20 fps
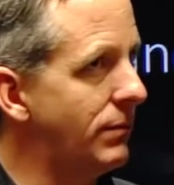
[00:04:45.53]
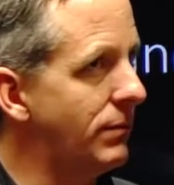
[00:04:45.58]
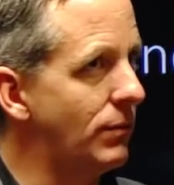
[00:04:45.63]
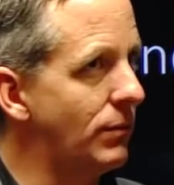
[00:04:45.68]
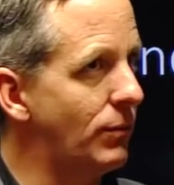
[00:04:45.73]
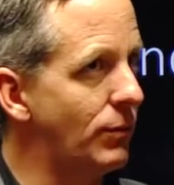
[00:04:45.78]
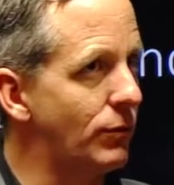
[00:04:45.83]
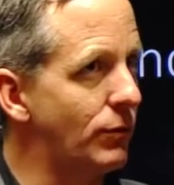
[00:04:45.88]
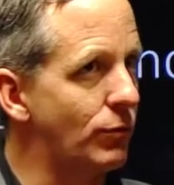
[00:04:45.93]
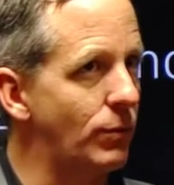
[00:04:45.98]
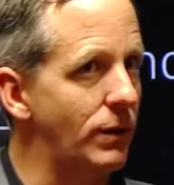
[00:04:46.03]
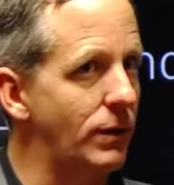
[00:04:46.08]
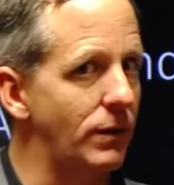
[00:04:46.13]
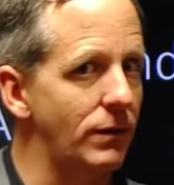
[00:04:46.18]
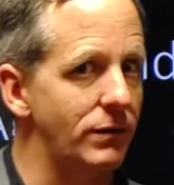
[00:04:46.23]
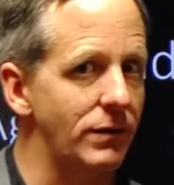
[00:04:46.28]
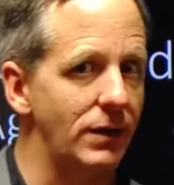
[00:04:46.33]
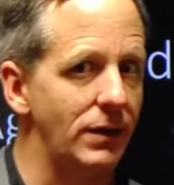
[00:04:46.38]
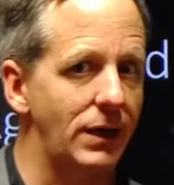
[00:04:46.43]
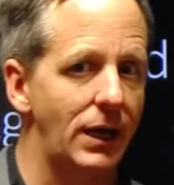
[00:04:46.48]
What's weird
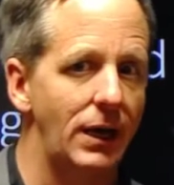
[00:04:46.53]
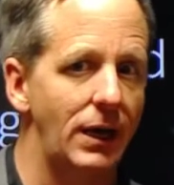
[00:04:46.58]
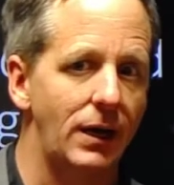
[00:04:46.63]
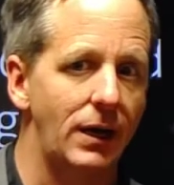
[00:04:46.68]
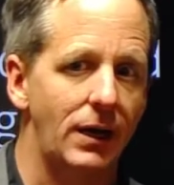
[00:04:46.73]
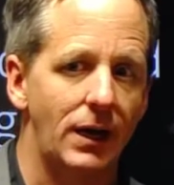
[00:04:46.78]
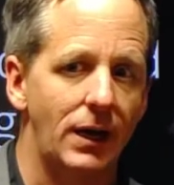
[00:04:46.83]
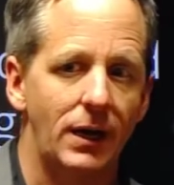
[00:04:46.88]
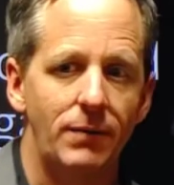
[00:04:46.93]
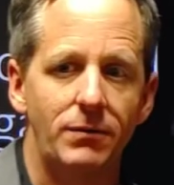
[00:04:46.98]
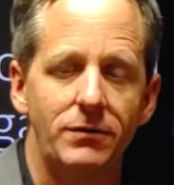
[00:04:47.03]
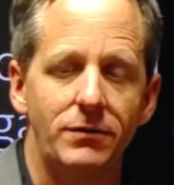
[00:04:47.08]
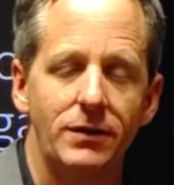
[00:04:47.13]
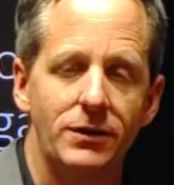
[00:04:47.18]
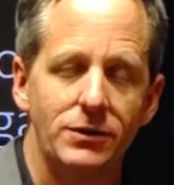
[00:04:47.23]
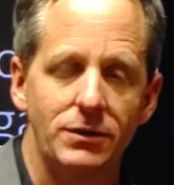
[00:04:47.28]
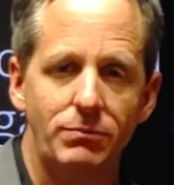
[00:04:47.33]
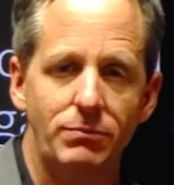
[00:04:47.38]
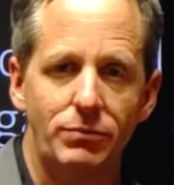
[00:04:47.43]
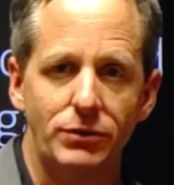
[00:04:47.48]
is the gig economy is
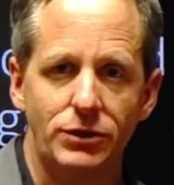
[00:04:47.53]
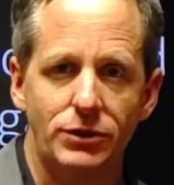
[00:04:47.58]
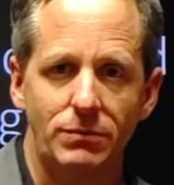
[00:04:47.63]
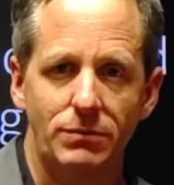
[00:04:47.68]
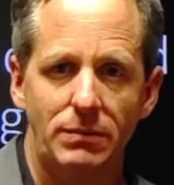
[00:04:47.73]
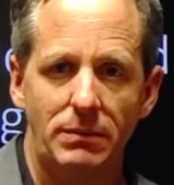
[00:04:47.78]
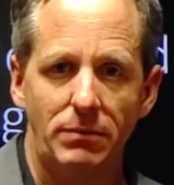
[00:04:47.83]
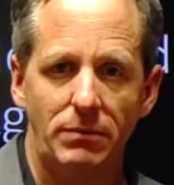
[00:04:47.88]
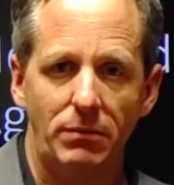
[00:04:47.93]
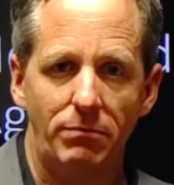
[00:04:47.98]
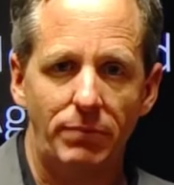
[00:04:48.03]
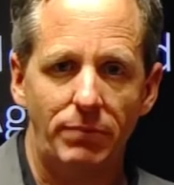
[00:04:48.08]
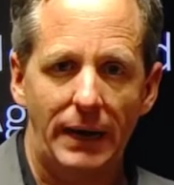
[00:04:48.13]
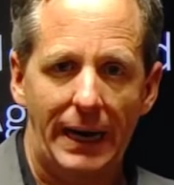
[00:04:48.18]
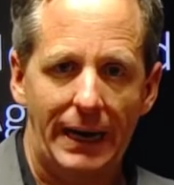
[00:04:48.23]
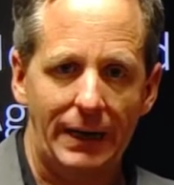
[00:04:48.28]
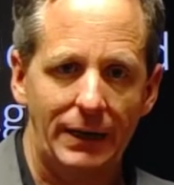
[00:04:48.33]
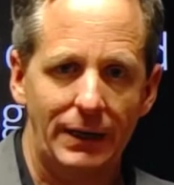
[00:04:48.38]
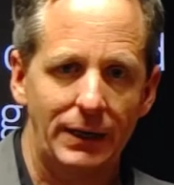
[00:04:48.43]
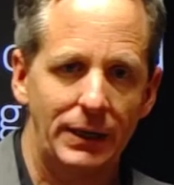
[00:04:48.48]
actually pushing people
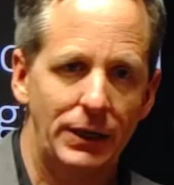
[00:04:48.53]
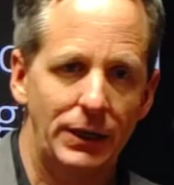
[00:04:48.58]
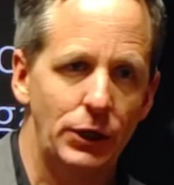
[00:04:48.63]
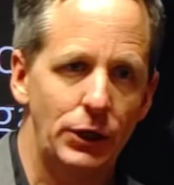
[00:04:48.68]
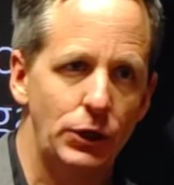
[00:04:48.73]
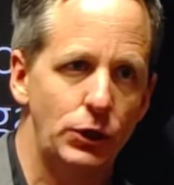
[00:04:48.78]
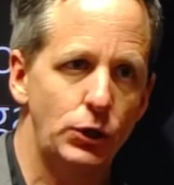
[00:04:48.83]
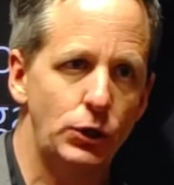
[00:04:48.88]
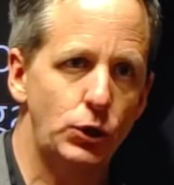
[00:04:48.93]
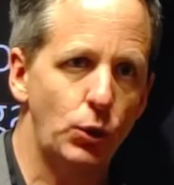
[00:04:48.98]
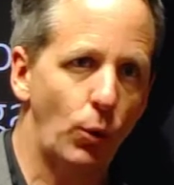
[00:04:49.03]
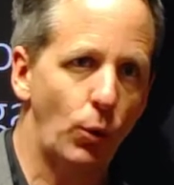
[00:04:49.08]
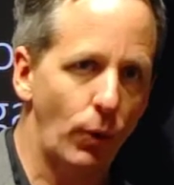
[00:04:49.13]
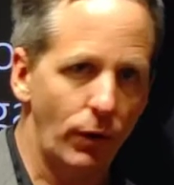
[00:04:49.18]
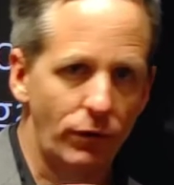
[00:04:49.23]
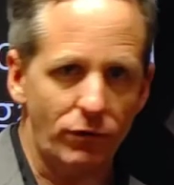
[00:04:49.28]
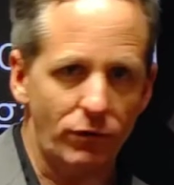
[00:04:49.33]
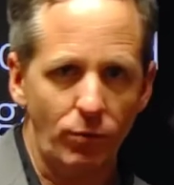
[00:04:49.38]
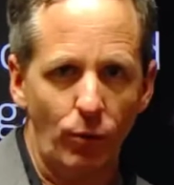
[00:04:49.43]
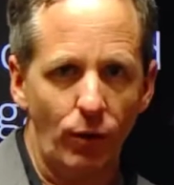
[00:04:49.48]
back
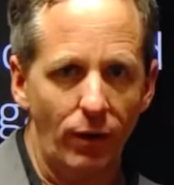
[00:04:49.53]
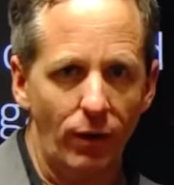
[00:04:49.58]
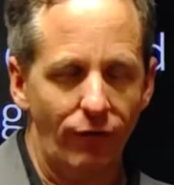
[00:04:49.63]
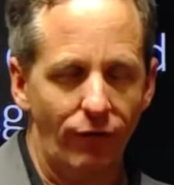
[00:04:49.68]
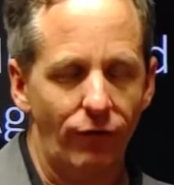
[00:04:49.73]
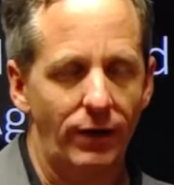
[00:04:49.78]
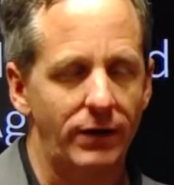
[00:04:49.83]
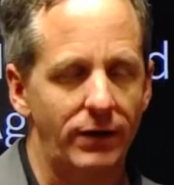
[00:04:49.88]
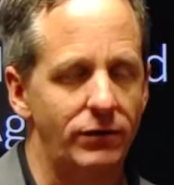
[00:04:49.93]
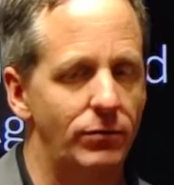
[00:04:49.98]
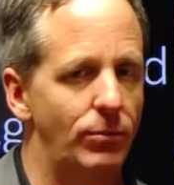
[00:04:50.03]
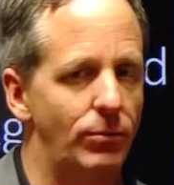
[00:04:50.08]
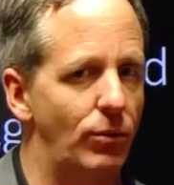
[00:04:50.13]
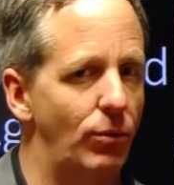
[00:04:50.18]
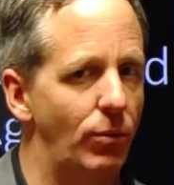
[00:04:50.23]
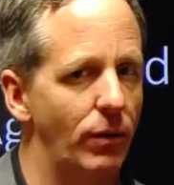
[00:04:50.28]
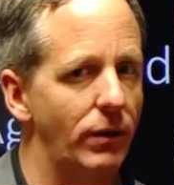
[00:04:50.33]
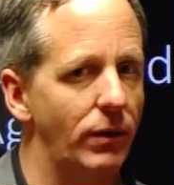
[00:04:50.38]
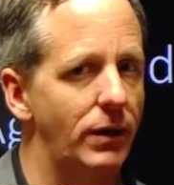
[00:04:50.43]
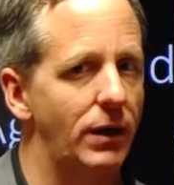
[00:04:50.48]
towards more flexible
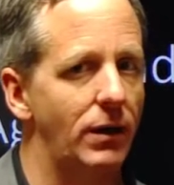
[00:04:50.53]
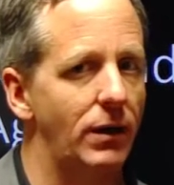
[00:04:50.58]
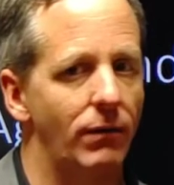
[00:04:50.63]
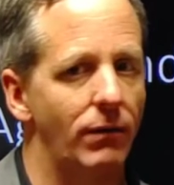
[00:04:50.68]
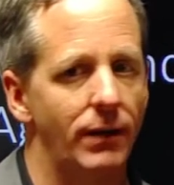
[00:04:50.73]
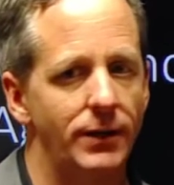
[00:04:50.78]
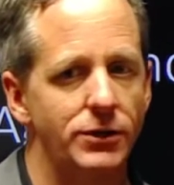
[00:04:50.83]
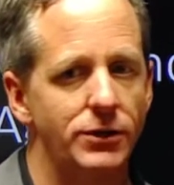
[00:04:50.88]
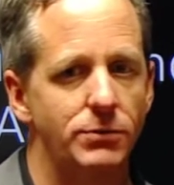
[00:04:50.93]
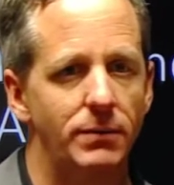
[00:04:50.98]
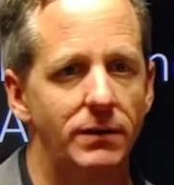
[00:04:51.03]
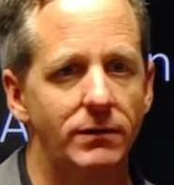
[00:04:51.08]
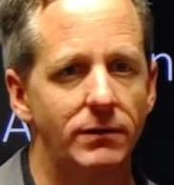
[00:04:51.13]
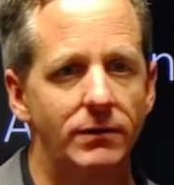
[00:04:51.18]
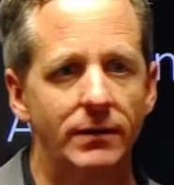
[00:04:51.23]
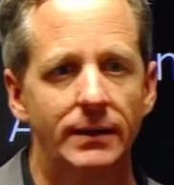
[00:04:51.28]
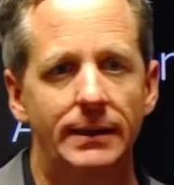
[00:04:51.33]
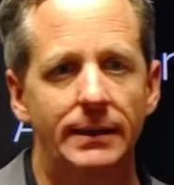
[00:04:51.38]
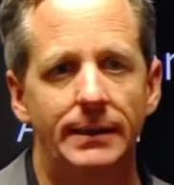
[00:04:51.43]
working arrangements.